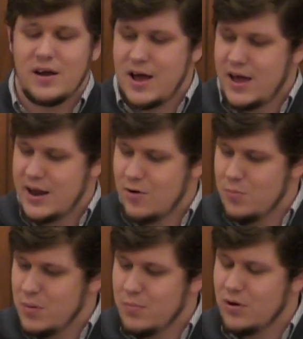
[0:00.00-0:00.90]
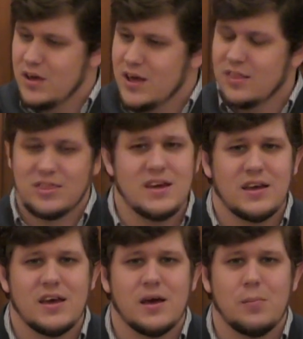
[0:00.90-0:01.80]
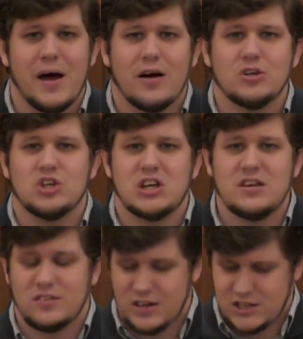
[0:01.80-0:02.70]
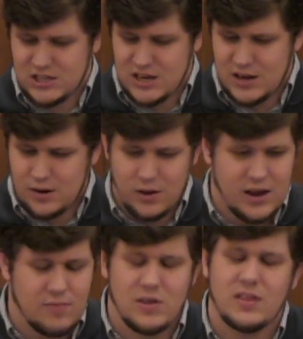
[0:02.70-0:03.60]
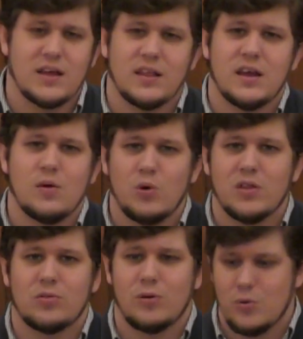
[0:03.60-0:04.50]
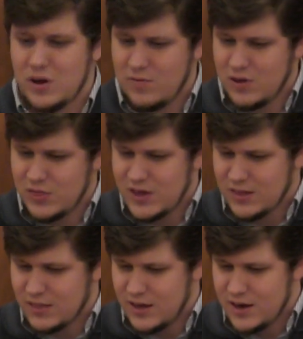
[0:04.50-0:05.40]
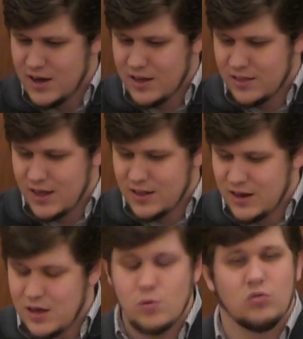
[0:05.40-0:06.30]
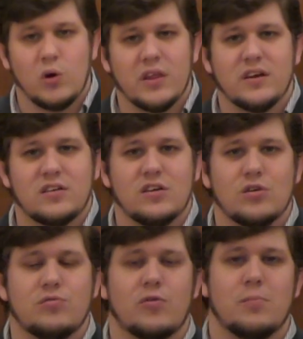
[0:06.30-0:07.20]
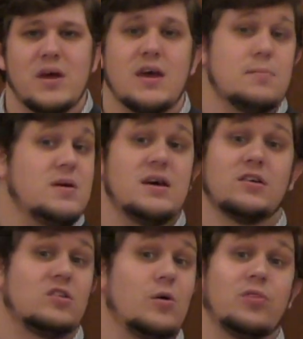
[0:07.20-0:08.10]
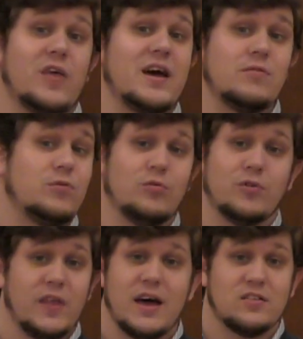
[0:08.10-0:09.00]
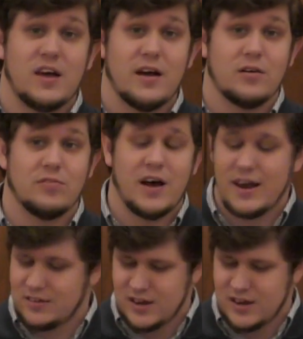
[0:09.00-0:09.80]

And I remembered thinking about Jesus and everything that he went through and everything that he was willing to do for me, and being so thankful for that sacrifice.